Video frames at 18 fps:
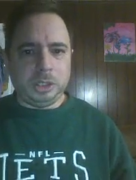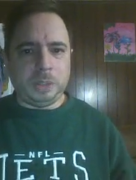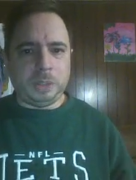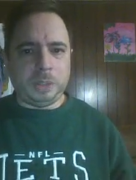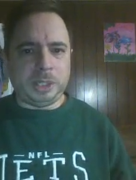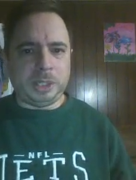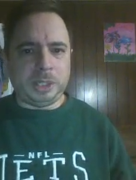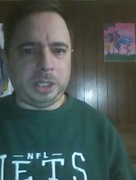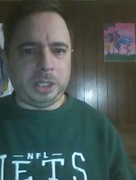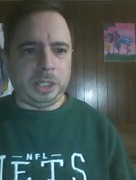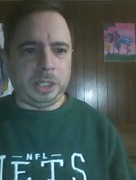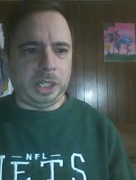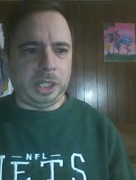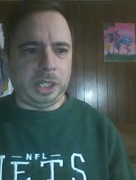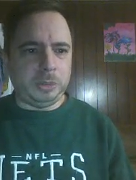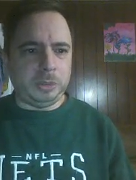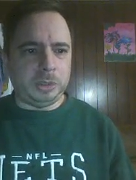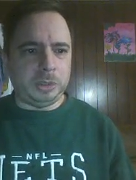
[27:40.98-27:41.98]
Back in,
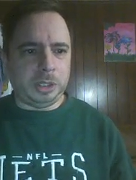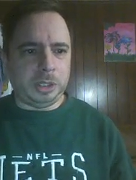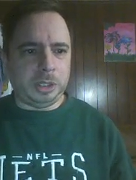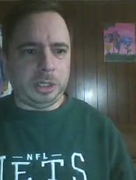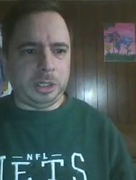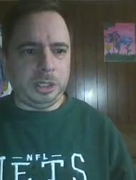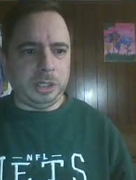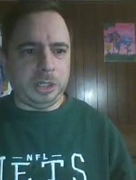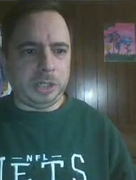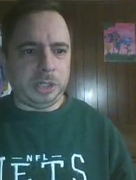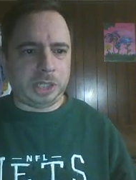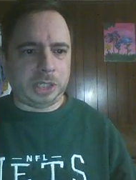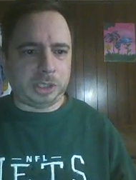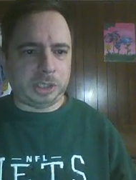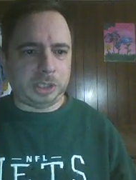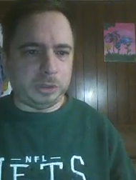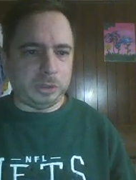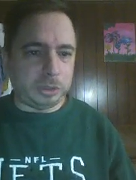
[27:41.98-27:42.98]
Edward Eddie
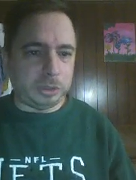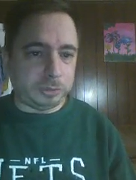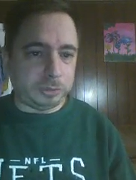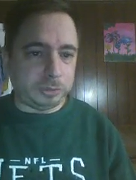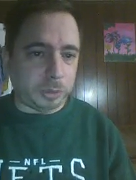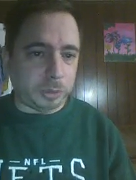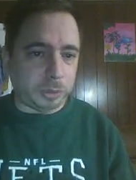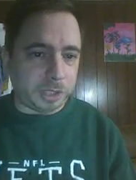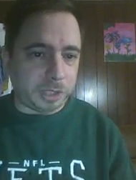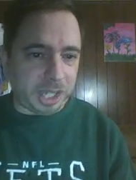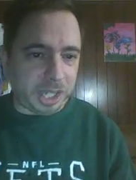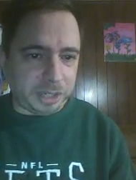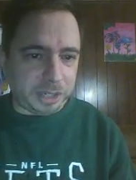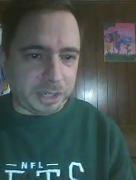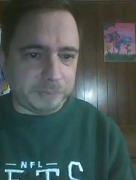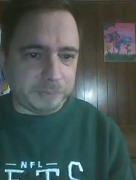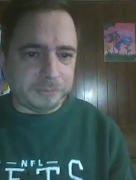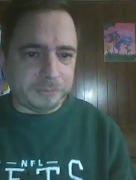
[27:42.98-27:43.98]
knocks Elgin to the floor
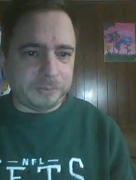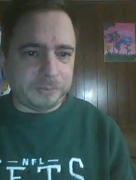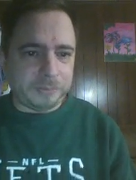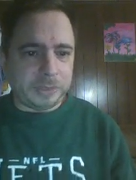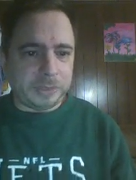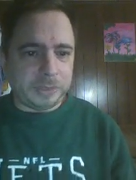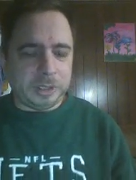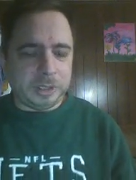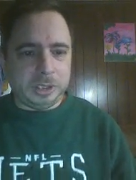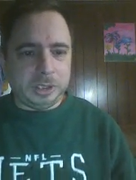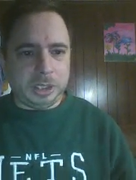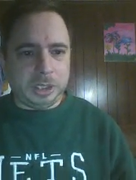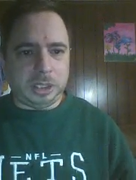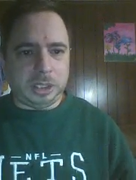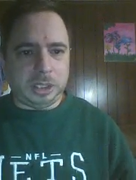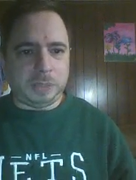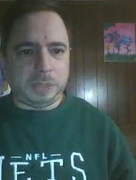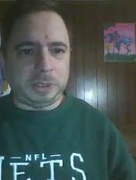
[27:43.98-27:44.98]
again.
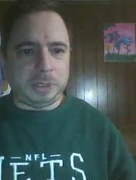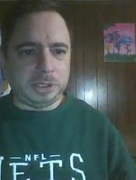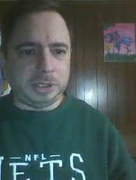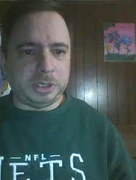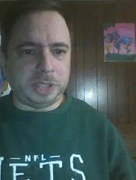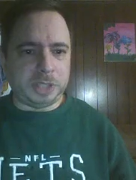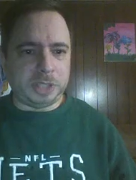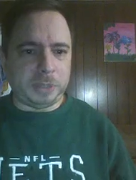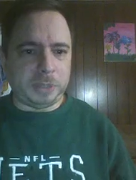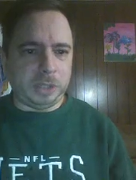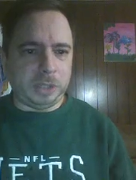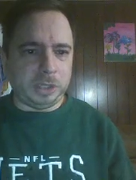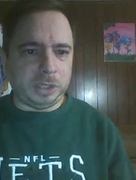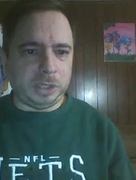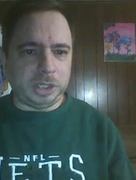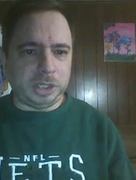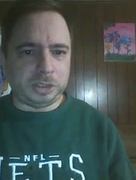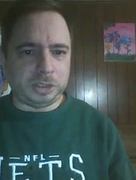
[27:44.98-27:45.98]
Uh, but this time,
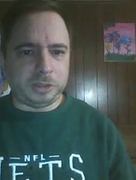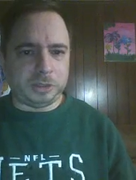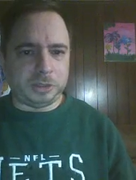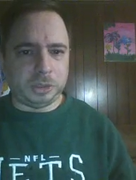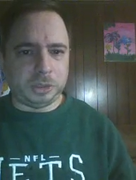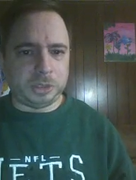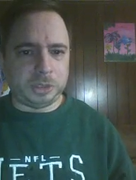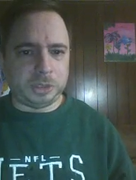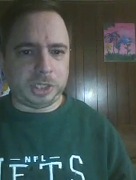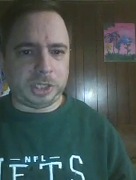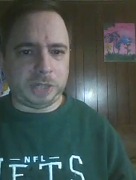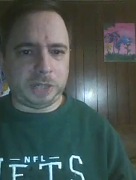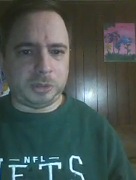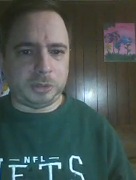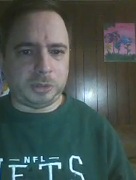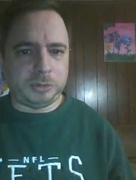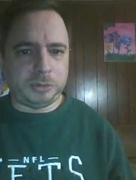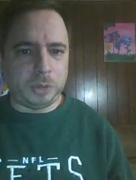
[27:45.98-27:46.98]
Elgin cuts off the suicide dive
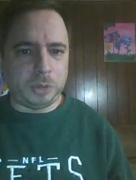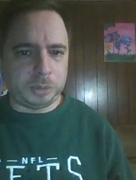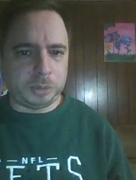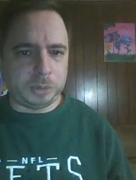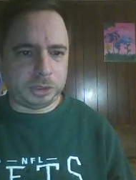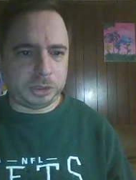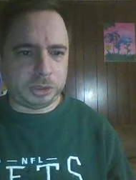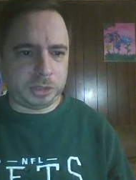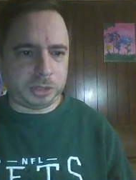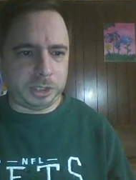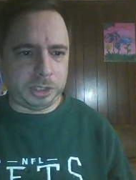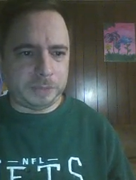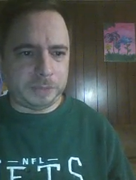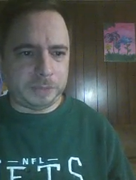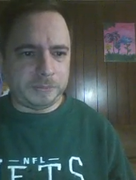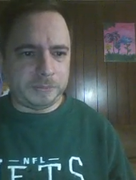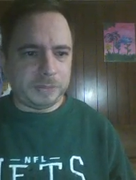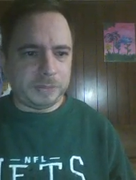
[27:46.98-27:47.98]
with a forearm strike.
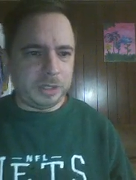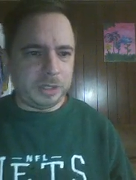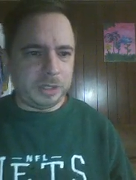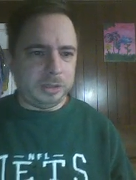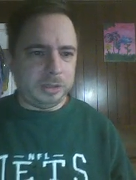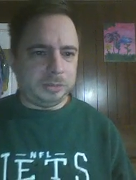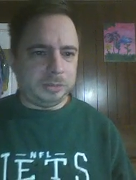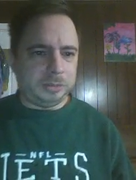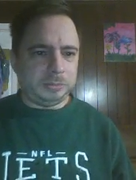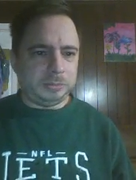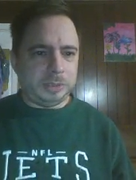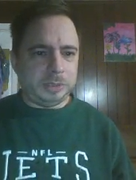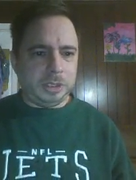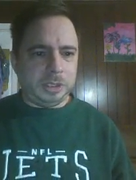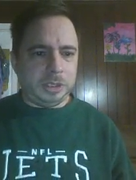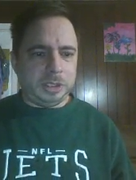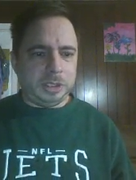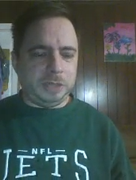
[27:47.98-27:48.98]

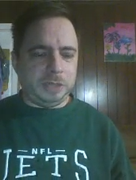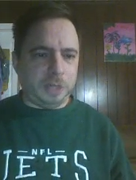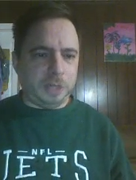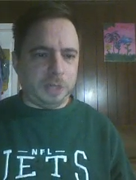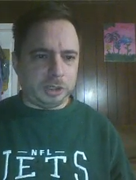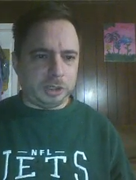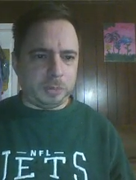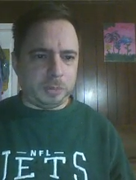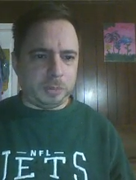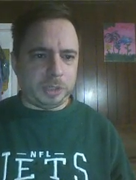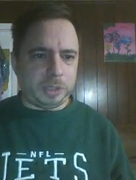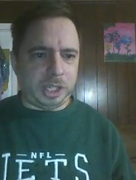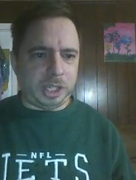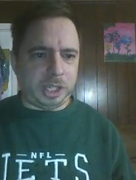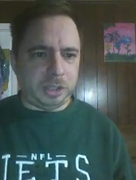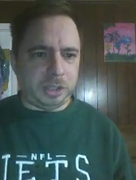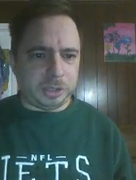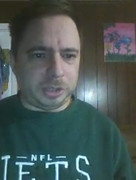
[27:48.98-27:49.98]
He follows up with an
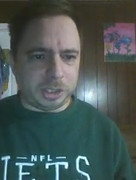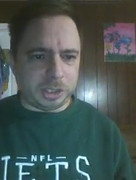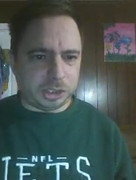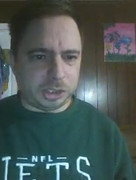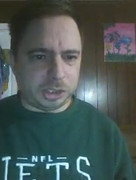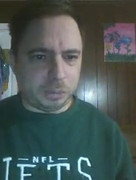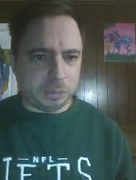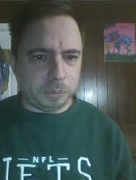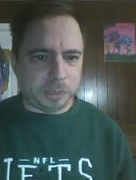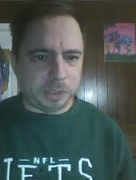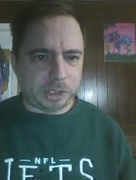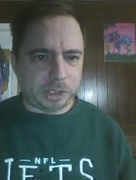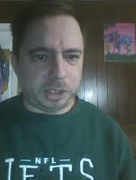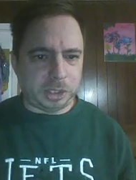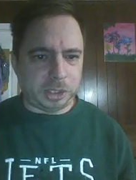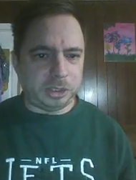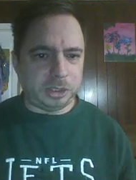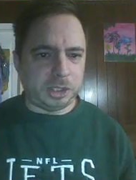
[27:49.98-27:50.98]
anarchist suplex
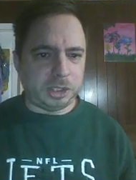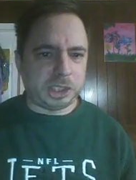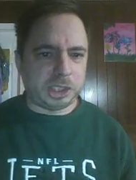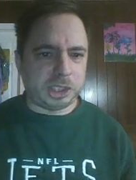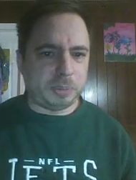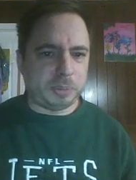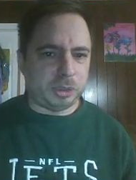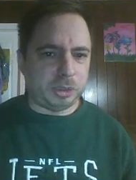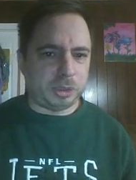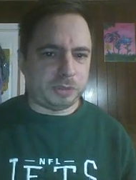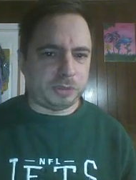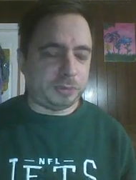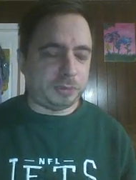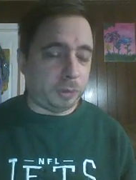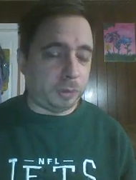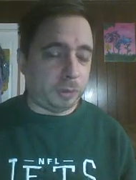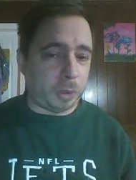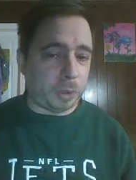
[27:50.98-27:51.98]
onto the exposed
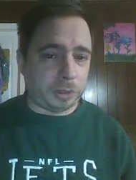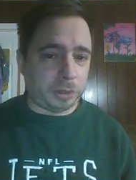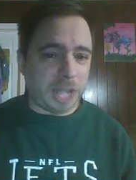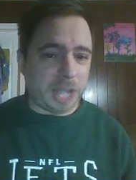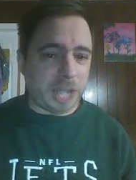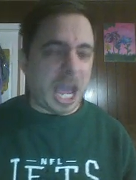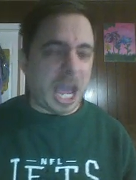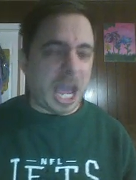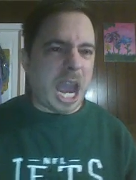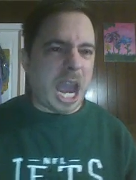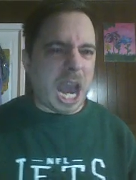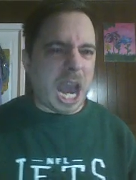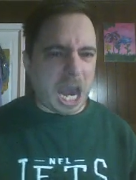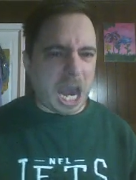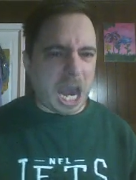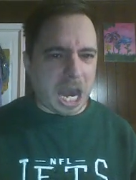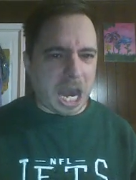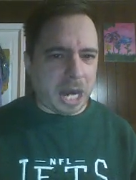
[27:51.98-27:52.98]
floor.
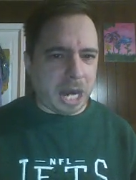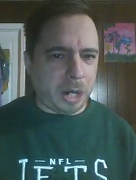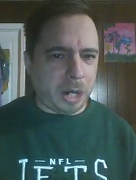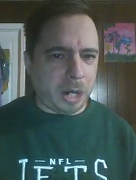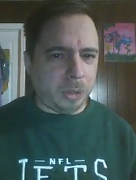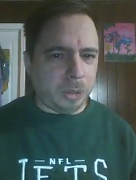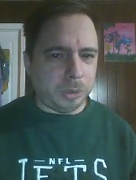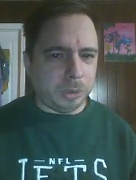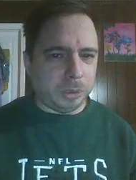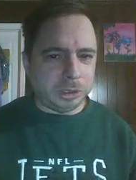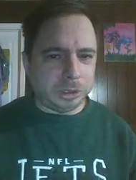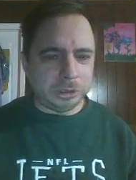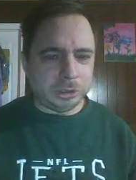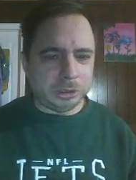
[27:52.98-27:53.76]
Ow!